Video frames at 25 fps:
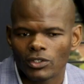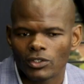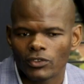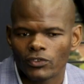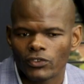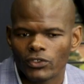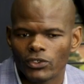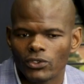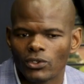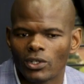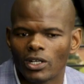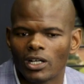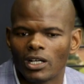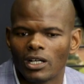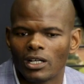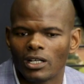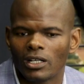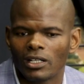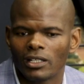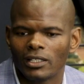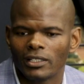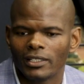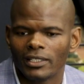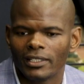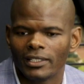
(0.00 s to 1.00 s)
If you
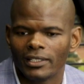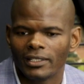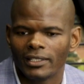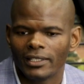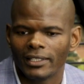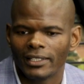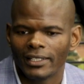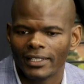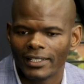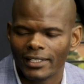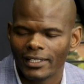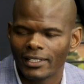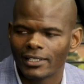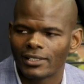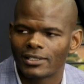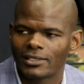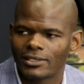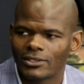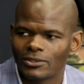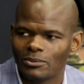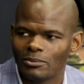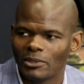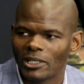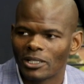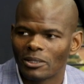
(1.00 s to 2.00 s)
are in it
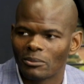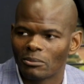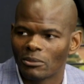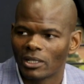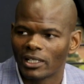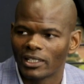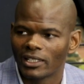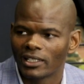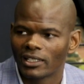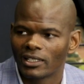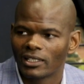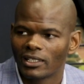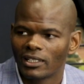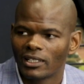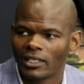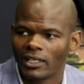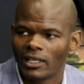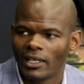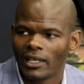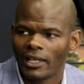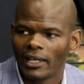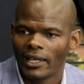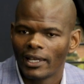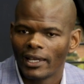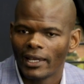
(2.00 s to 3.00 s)
to make money
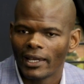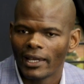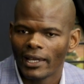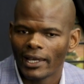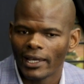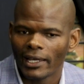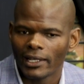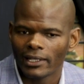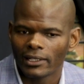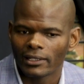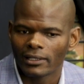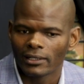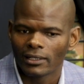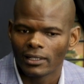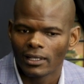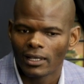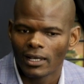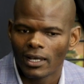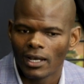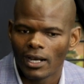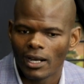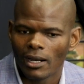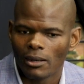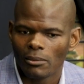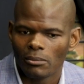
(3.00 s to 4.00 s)
and
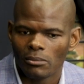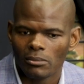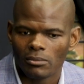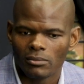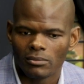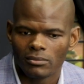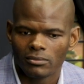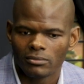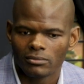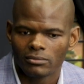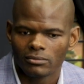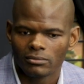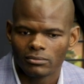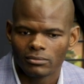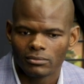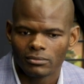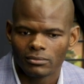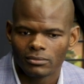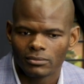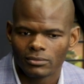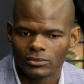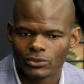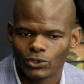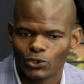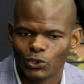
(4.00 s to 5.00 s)
come
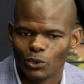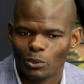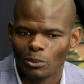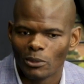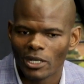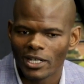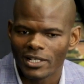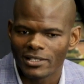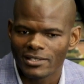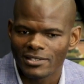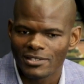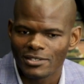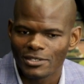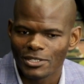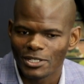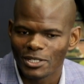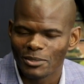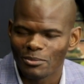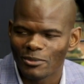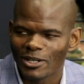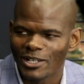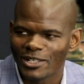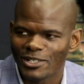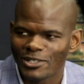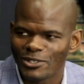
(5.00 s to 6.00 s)
2 months, 3
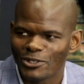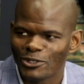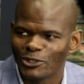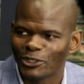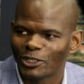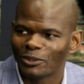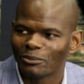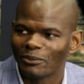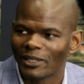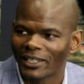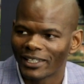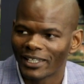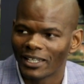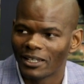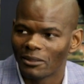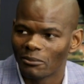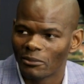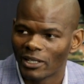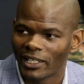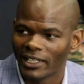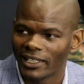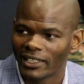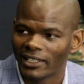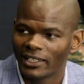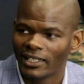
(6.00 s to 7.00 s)
months, you're not making
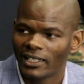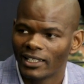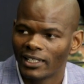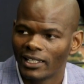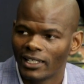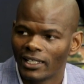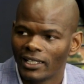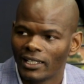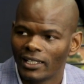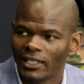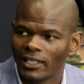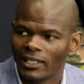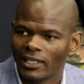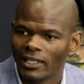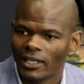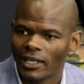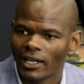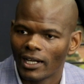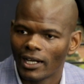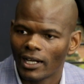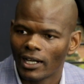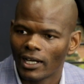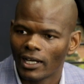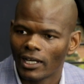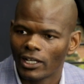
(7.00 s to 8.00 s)
money,
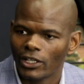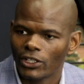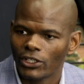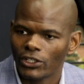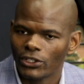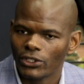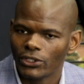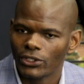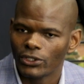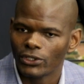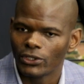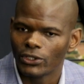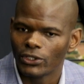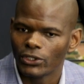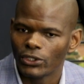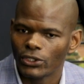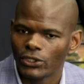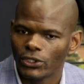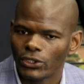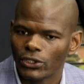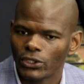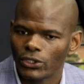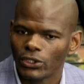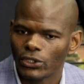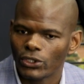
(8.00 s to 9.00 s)

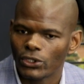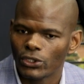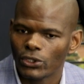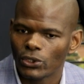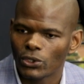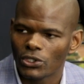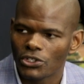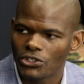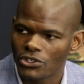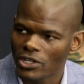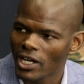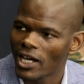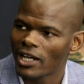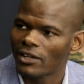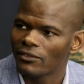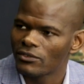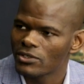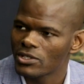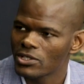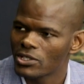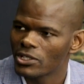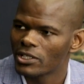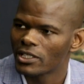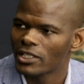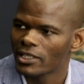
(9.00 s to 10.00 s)
your drive
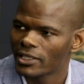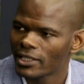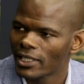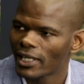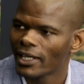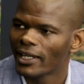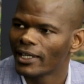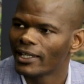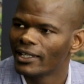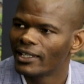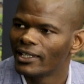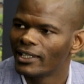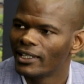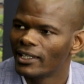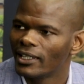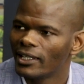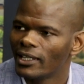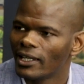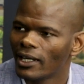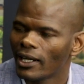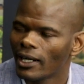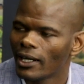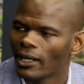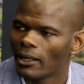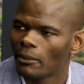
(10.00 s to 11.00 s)
is going to die.
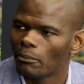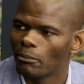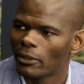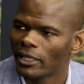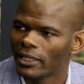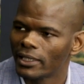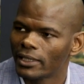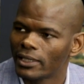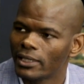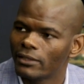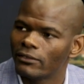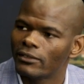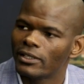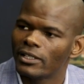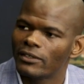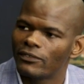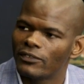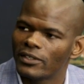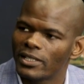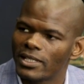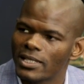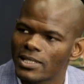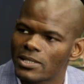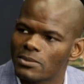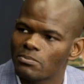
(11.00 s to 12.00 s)
But
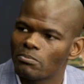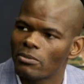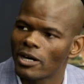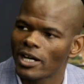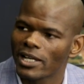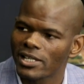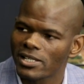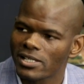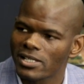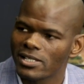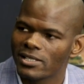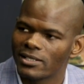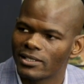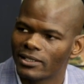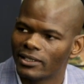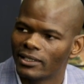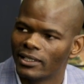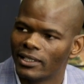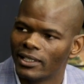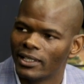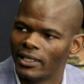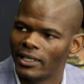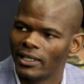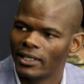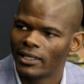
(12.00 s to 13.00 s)
if it is passion
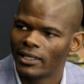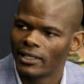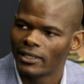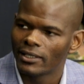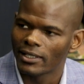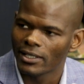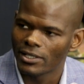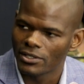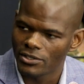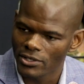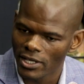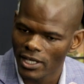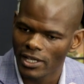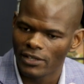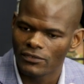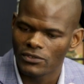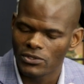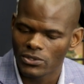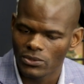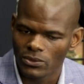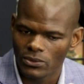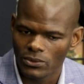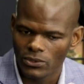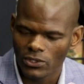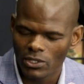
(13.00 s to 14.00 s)
that
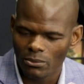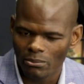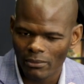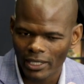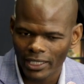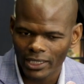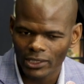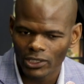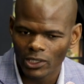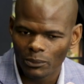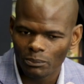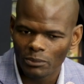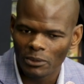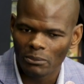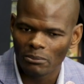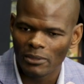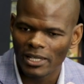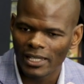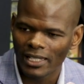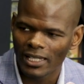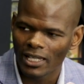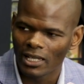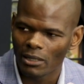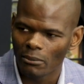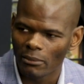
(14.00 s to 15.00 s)
drives you, you might not be
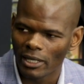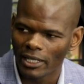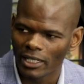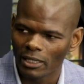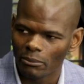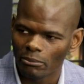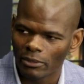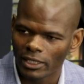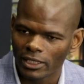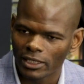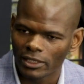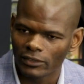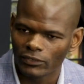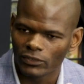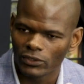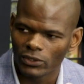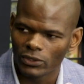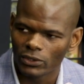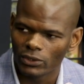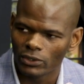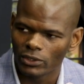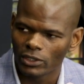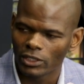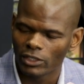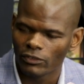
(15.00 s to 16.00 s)
making money, but
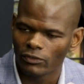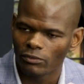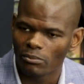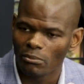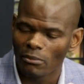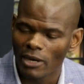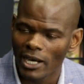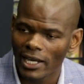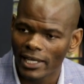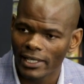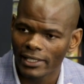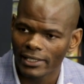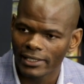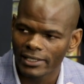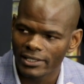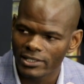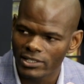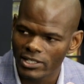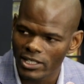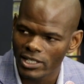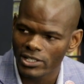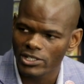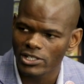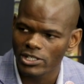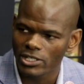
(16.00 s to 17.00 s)
if my
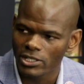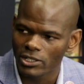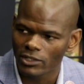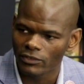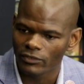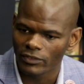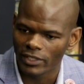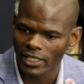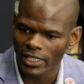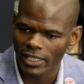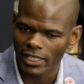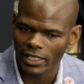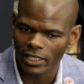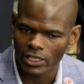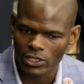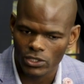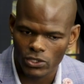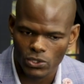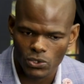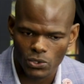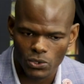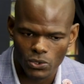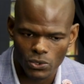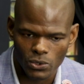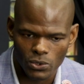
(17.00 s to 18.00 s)
intention of getting
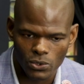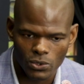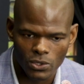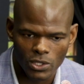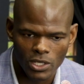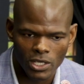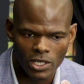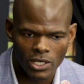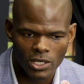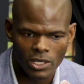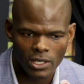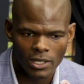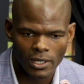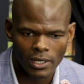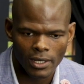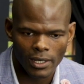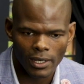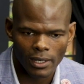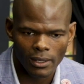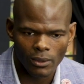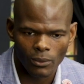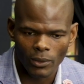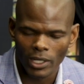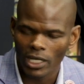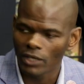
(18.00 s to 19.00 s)
into
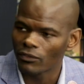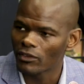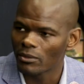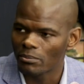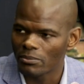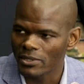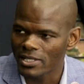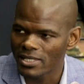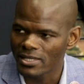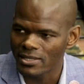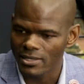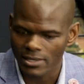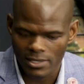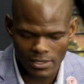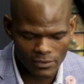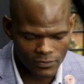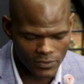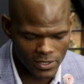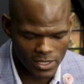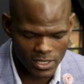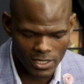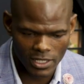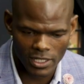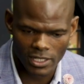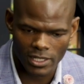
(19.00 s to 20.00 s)
whatever business, if
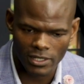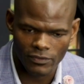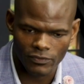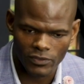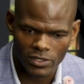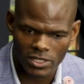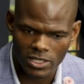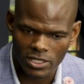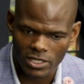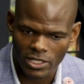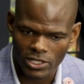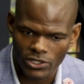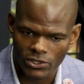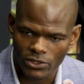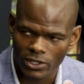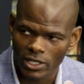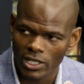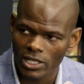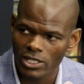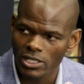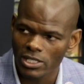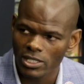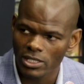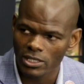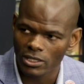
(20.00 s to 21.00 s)
it's in
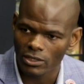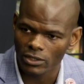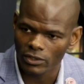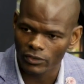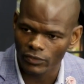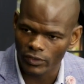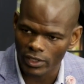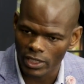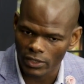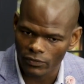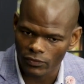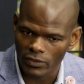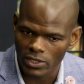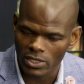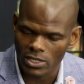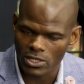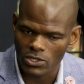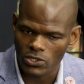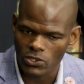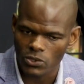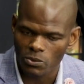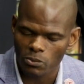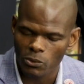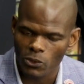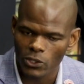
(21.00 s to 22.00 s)
education or if it's
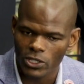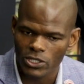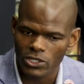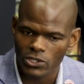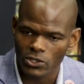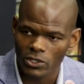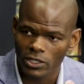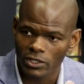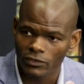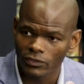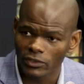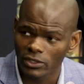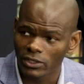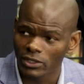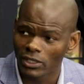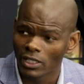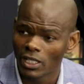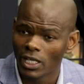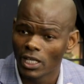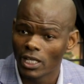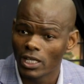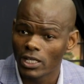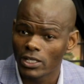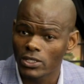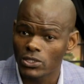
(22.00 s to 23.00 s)
in sports or if
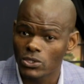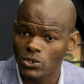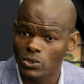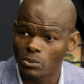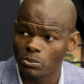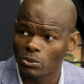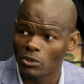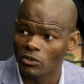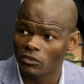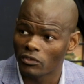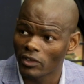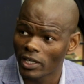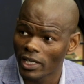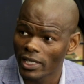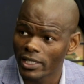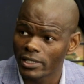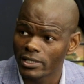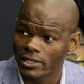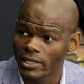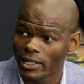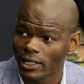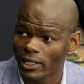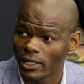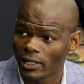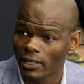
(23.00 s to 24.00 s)
it's to
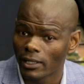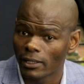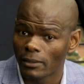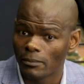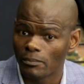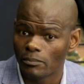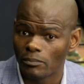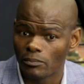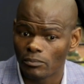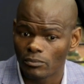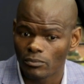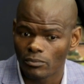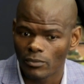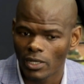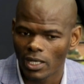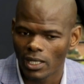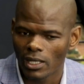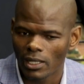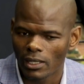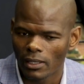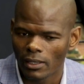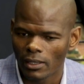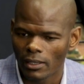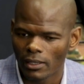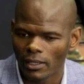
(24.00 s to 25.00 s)
provide
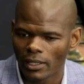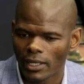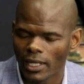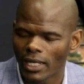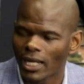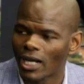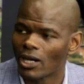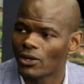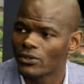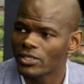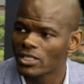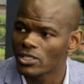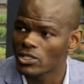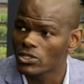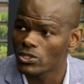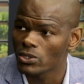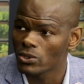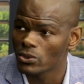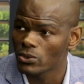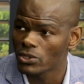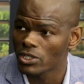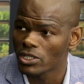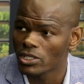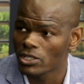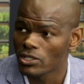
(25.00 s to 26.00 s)
accounting
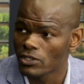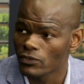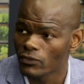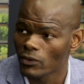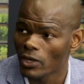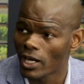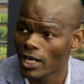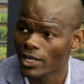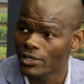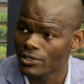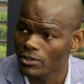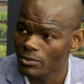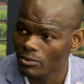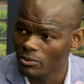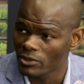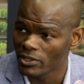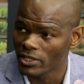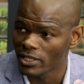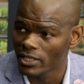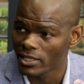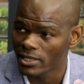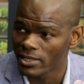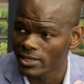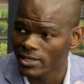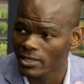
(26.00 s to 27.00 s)
solutions for
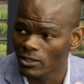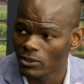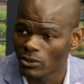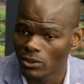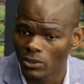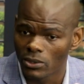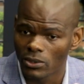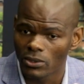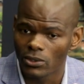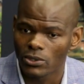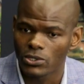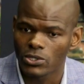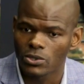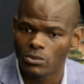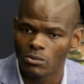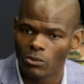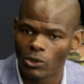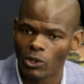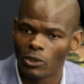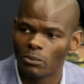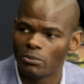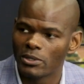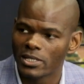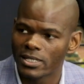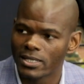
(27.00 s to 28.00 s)
entrepreneurs or
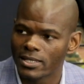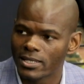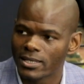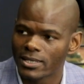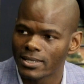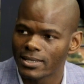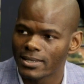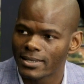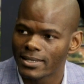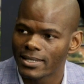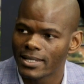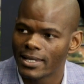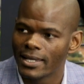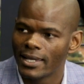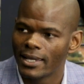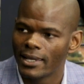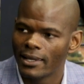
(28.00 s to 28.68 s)
small businesses,